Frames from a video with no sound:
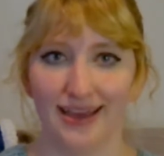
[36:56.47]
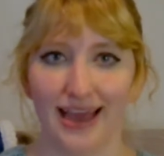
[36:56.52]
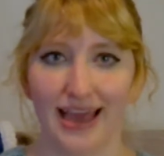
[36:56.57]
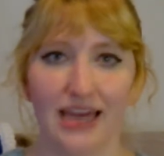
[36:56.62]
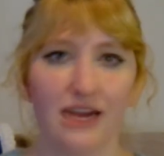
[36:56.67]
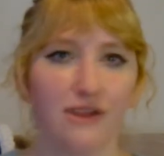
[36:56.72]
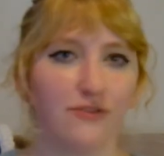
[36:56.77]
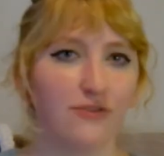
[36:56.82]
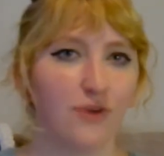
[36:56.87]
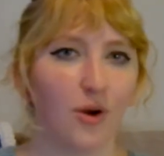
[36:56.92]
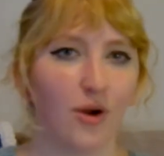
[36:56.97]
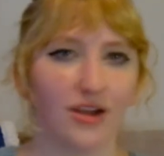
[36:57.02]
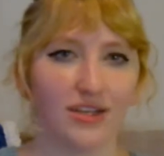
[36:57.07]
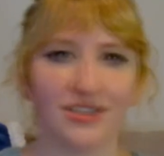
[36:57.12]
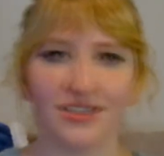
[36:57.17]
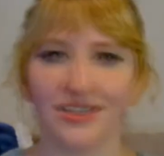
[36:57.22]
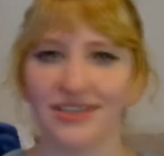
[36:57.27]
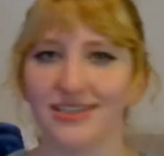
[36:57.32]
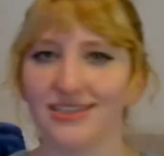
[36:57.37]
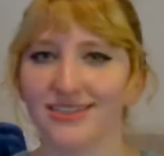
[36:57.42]
And of
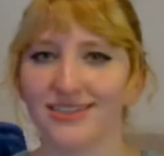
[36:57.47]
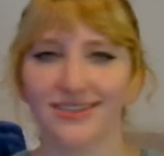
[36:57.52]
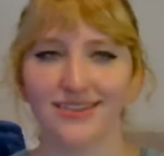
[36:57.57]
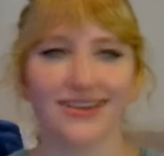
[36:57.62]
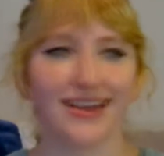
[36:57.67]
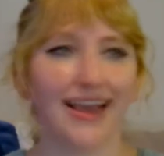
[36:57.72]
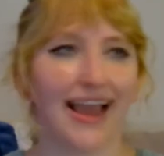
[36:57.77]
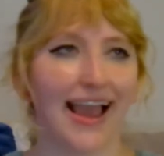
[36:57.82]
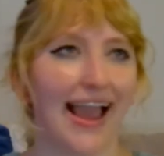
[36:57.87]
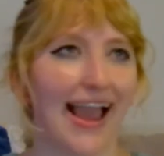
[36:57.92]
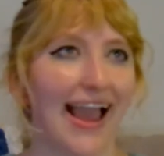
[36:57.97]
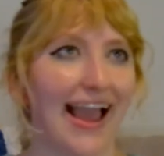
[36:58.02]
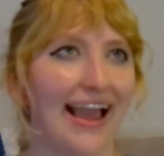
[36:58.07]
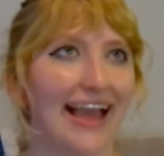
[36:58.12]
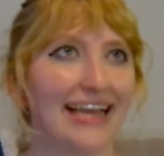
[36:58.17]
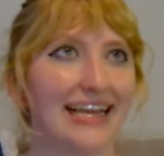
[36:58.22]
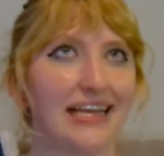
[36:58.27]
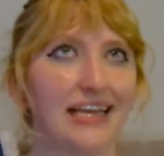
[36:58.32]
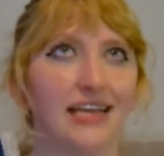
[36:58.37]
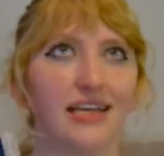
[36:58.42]
course
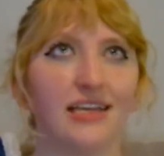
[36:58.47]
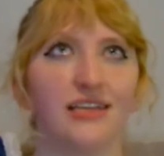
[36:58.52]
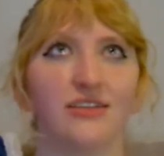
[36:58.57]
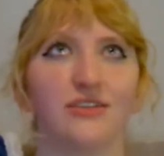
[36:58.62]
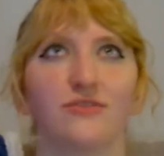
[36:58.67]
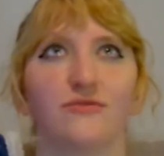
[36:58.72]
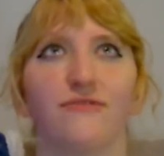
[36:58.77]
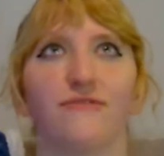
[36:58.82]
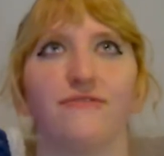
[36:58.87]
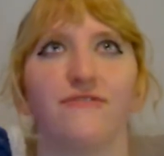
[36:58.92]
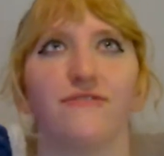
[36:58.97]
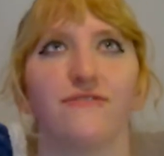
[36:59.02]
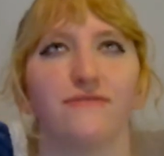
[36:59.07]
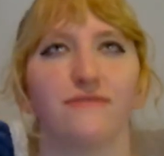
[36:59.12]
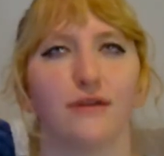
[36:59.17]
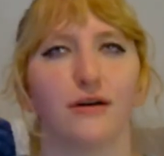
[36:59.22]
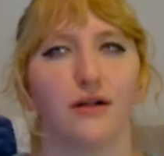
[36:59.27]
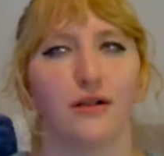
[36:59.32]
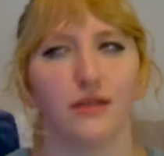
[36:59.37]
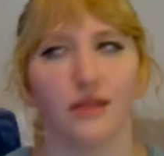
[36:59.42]
he's
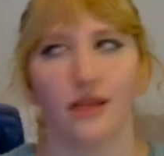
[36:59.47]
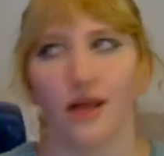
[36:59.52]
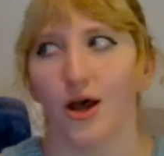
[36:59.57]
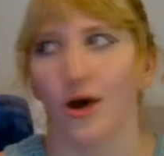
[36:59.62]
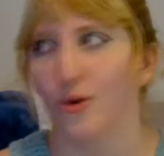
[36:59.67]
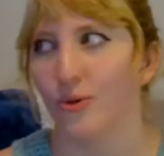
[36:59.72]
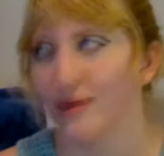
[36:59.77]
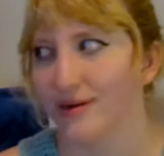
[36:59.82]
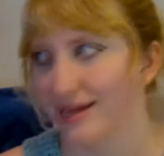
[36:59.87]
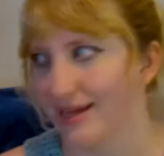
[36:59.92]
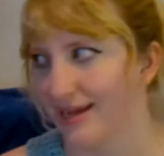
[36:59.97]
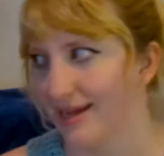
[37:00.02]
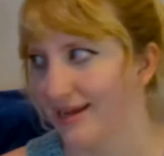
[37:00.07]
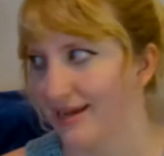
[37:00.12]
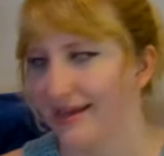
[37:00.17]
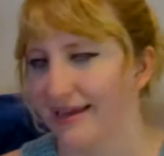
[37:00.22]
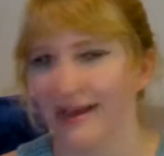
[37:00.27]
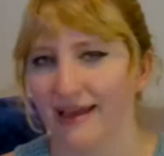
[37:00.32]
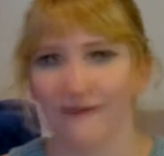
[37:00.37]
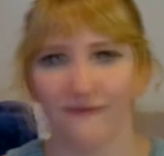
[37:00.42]

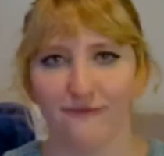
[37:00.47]
gloating and